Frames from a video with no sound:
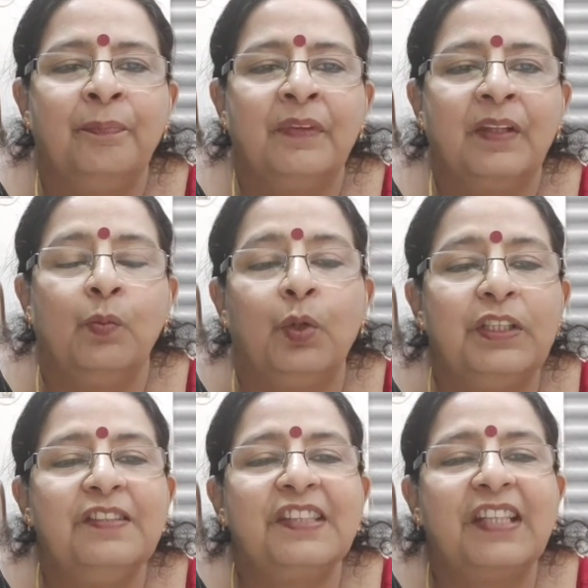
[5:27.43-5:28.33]
What
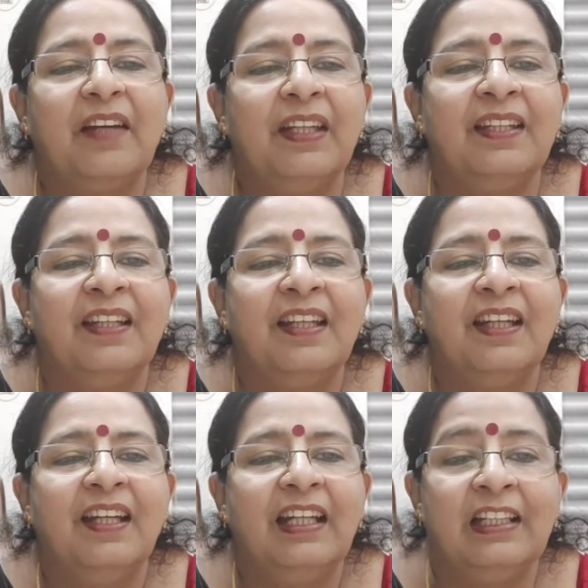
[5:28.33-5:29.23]
is heaven?
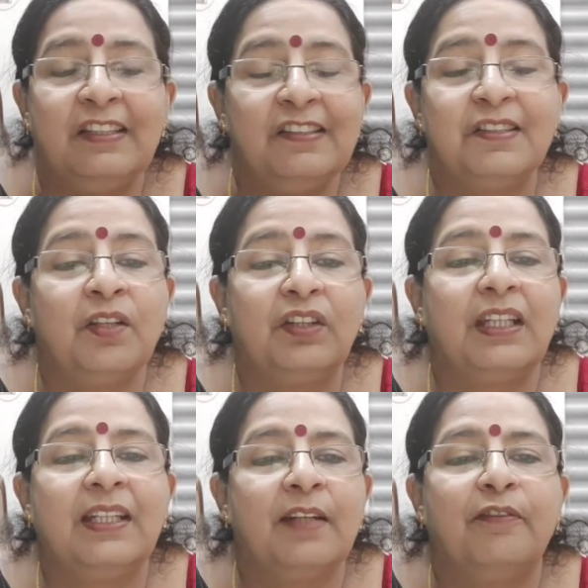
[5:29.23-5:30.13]
It is not
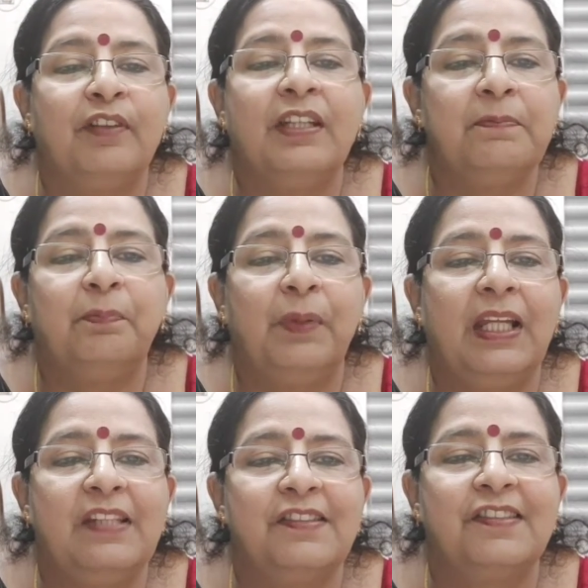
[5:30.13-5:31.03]
a definite
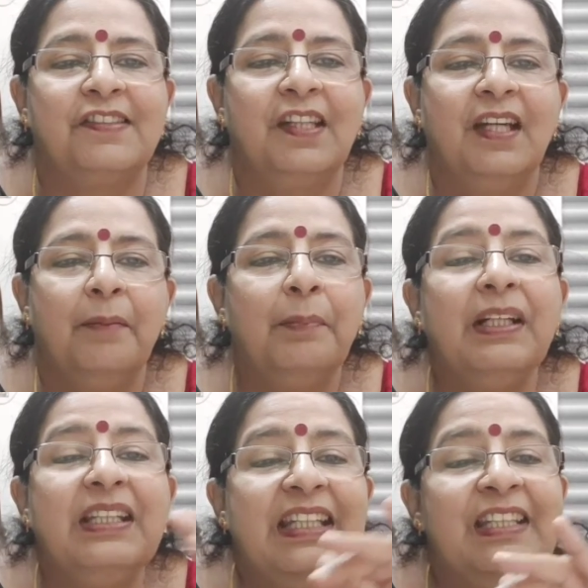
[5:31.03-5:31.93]
place,
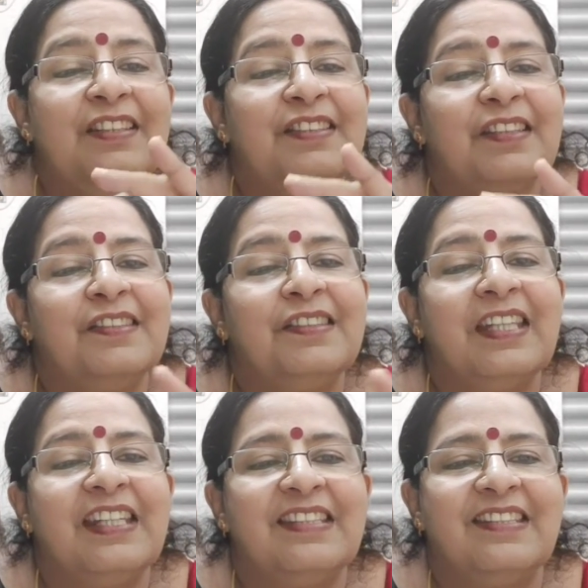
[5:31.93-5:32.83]
but it is a
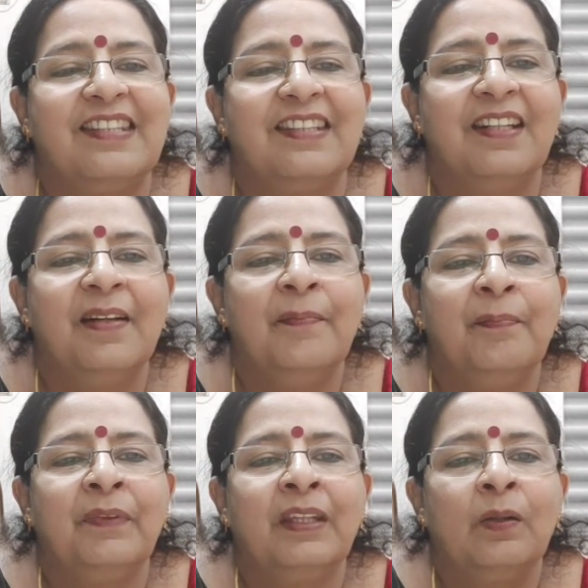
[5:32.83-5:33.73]
state.
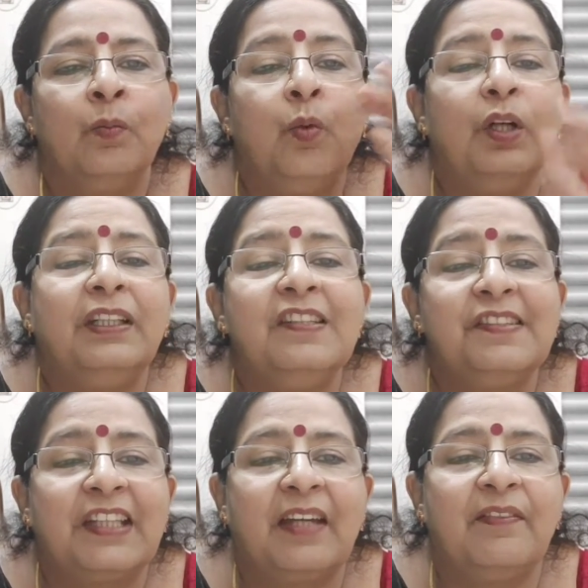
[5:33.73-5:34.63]
What
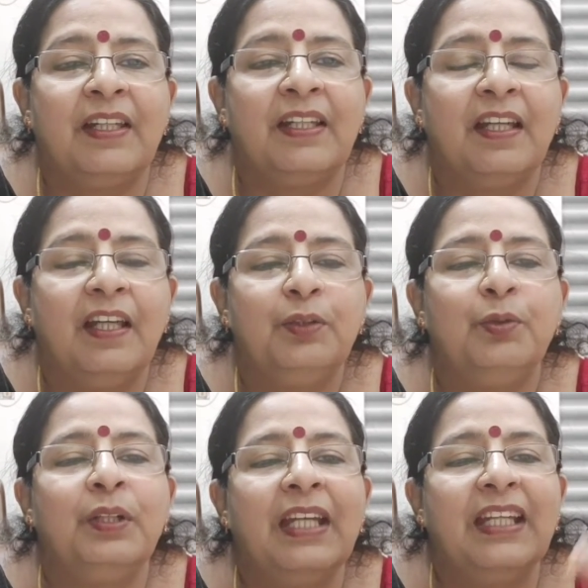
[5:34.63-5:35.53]
is heaven?
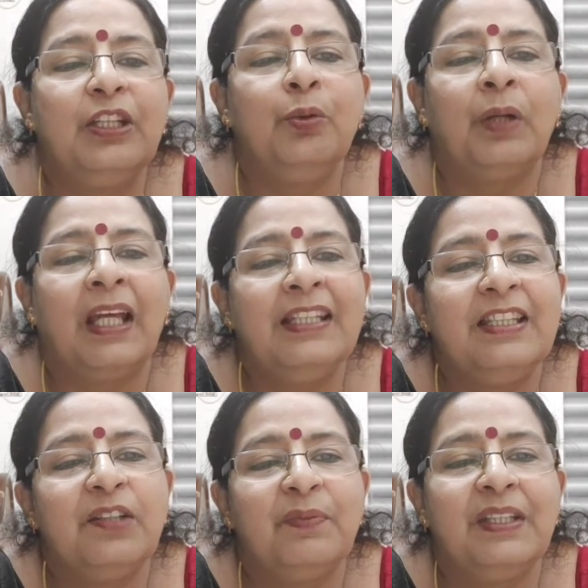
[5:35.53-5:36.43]
To get
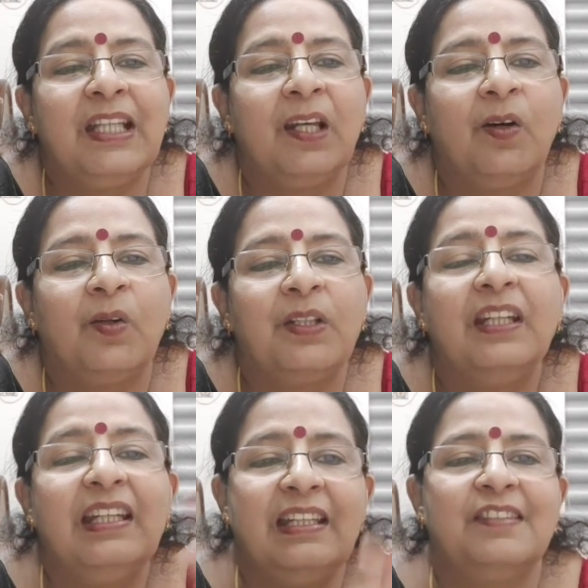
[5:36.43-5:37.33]
united with the Lord
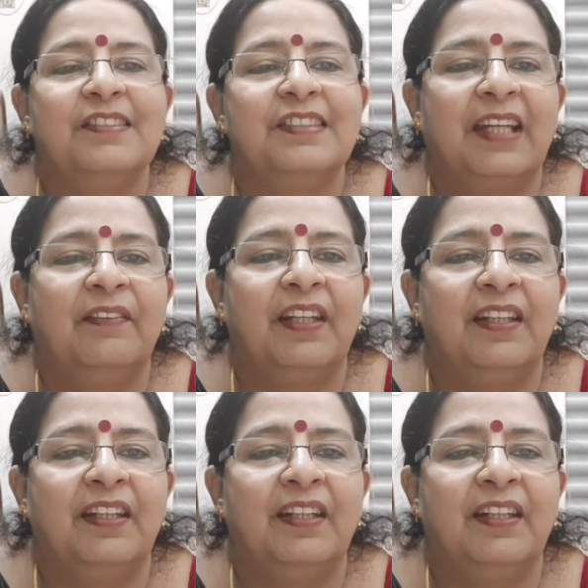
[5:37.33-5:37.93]
is heaven.